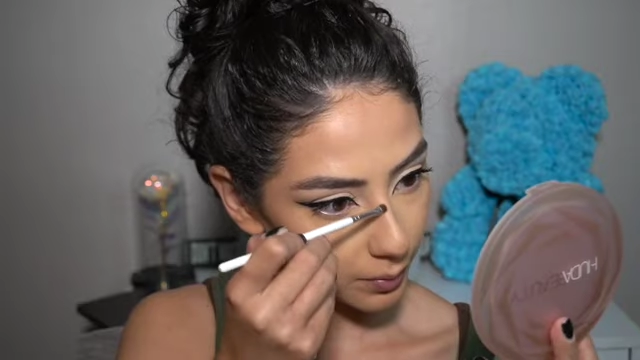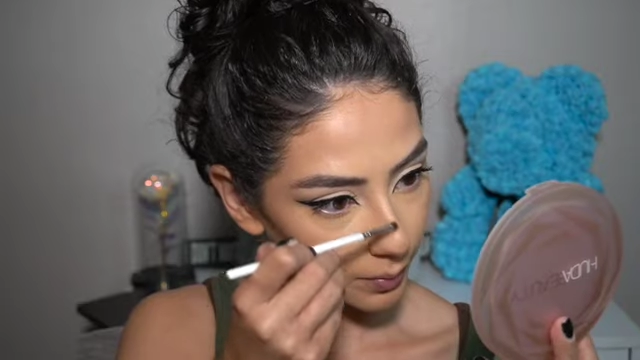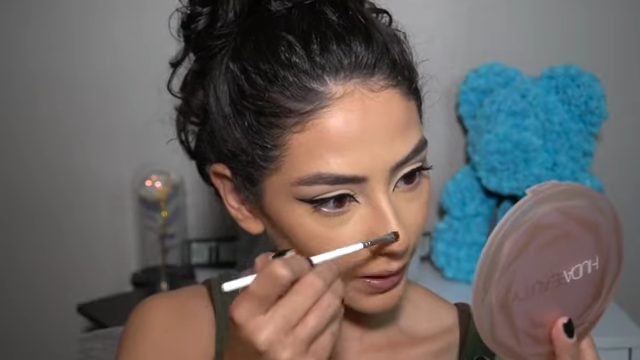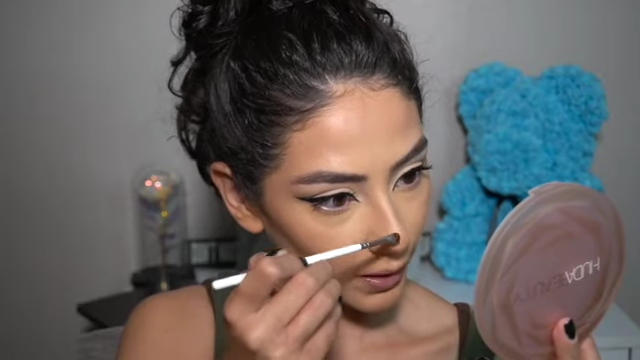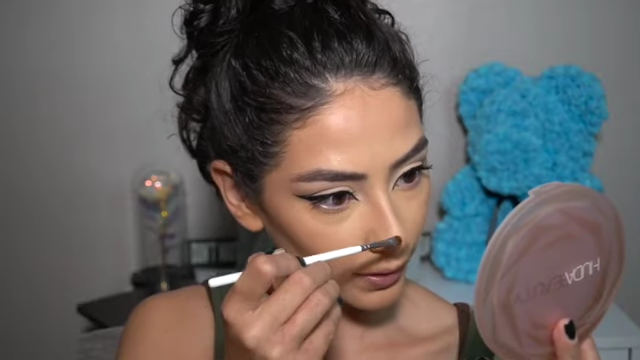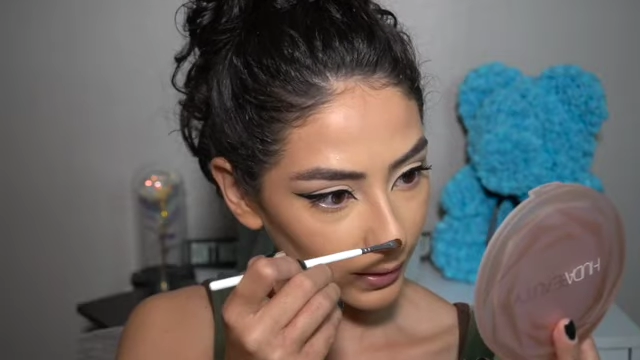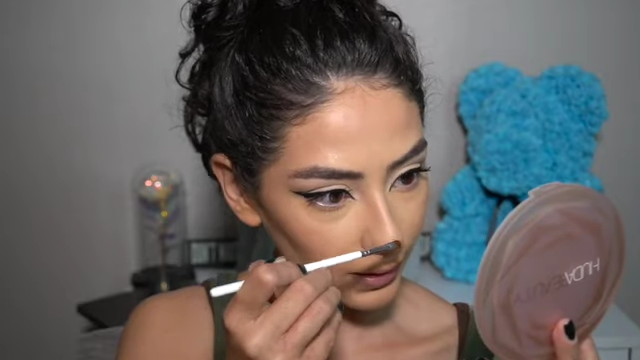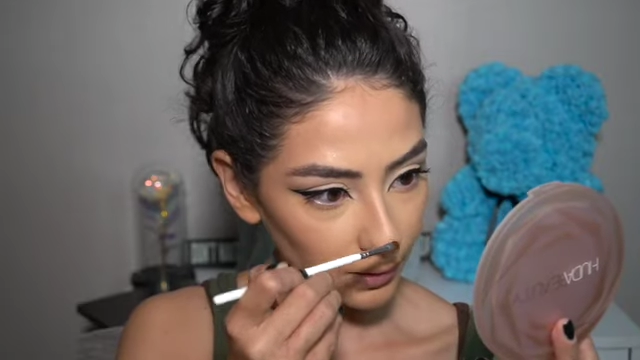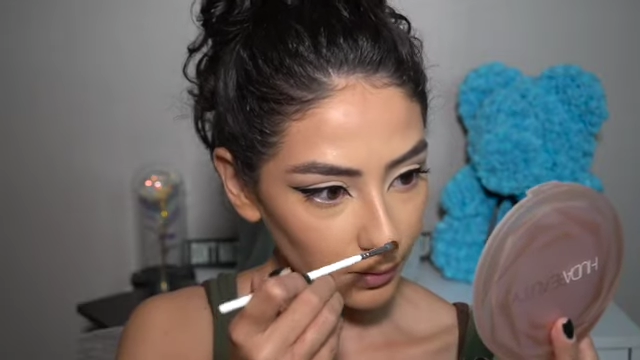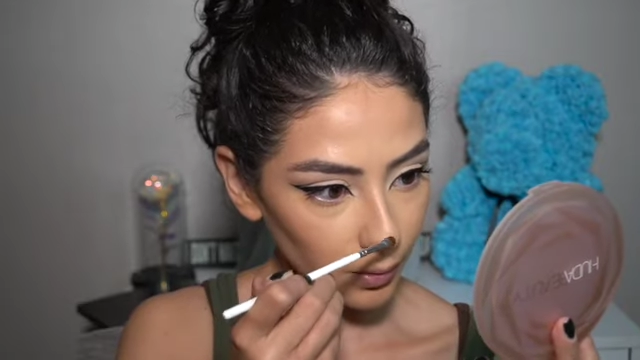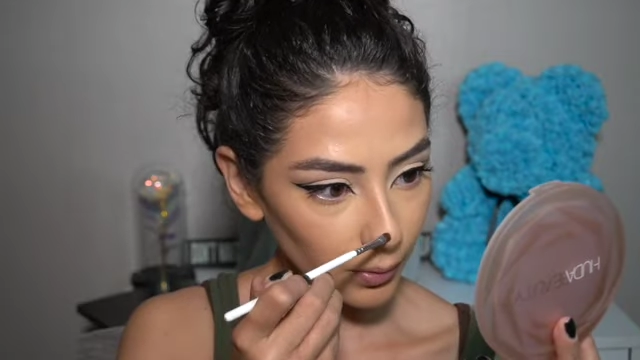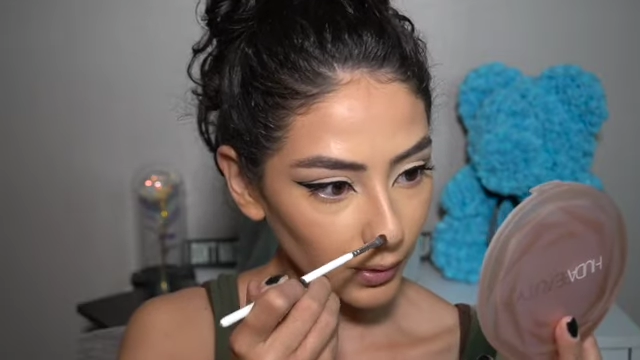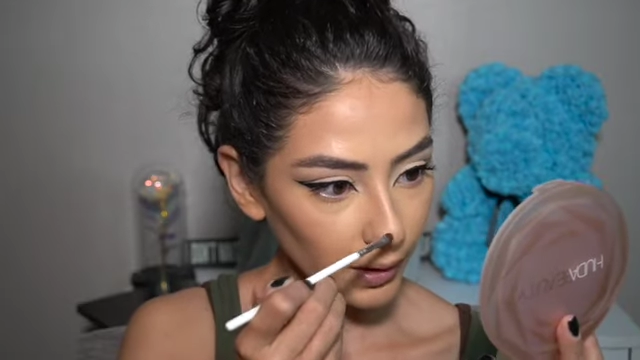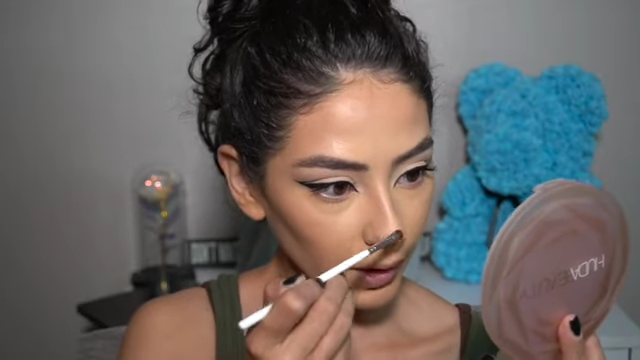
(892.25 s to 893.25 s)
about it
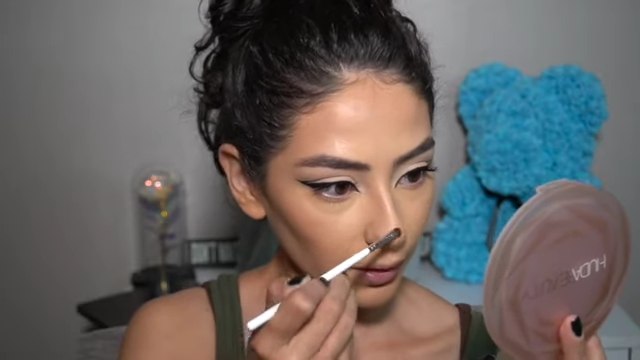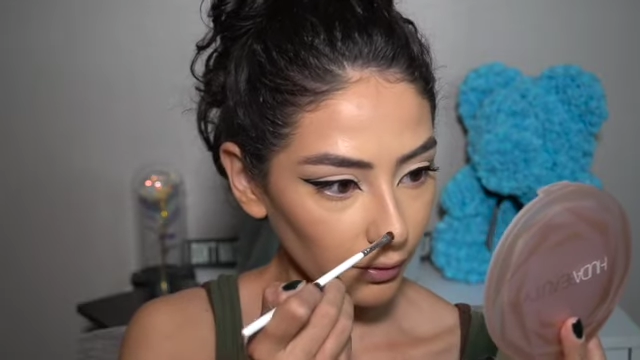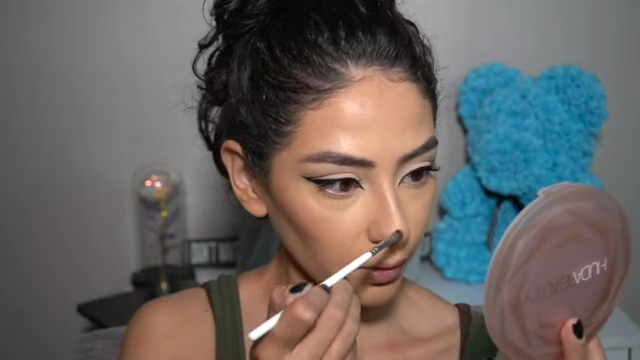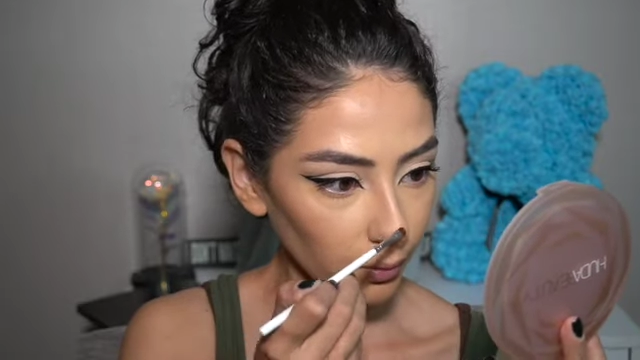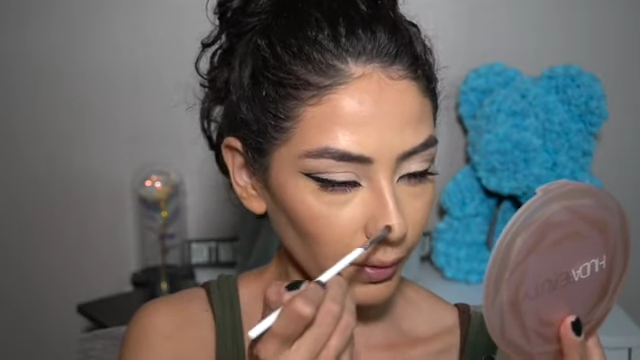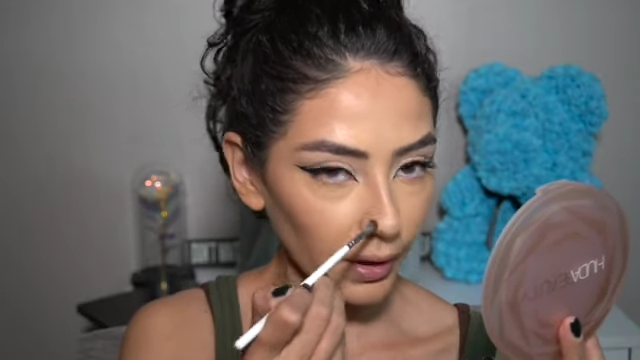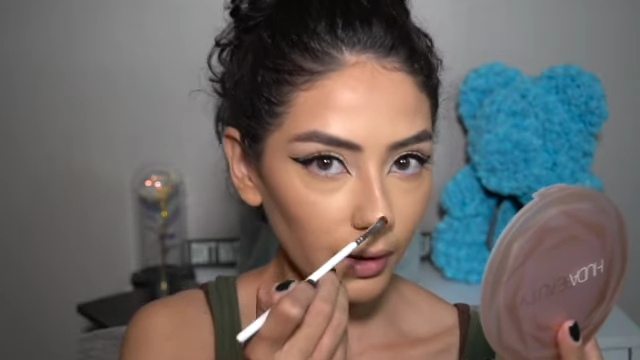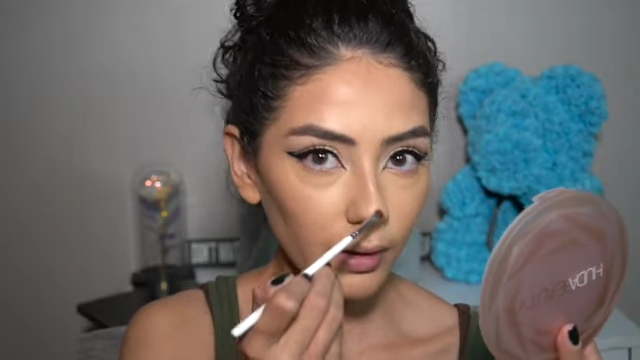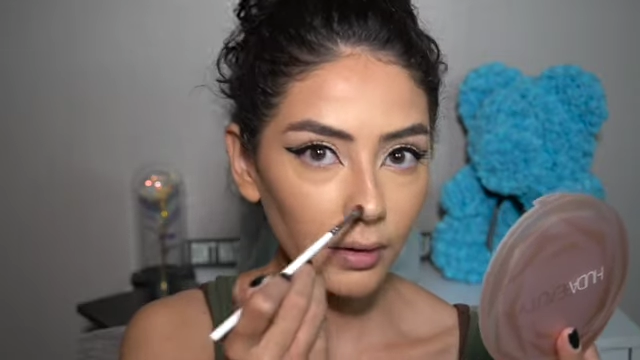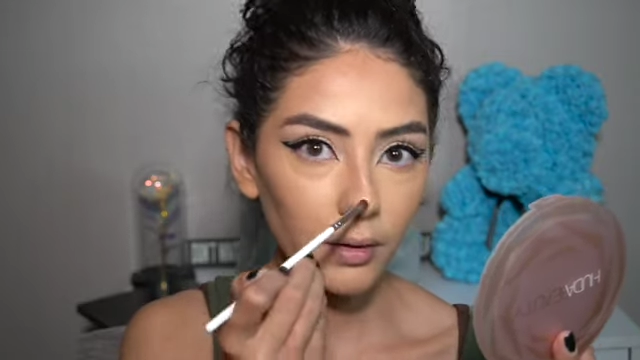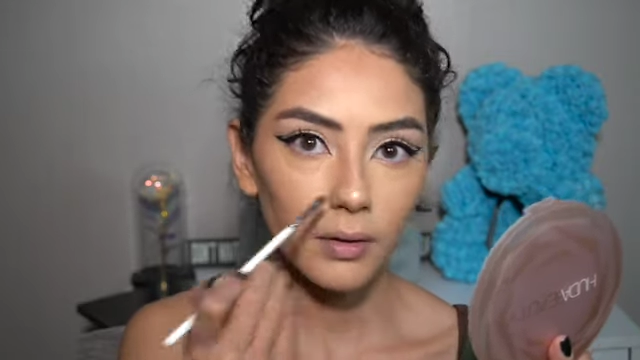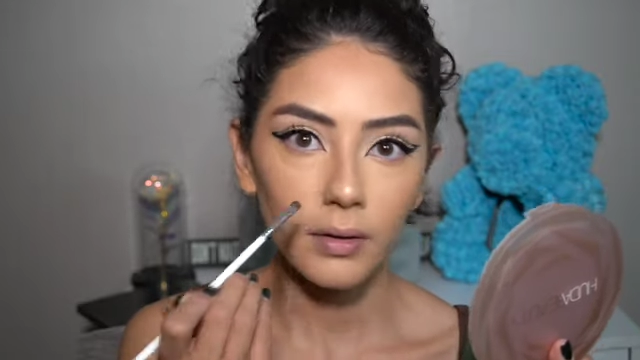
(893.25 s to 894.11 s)
going everywhere.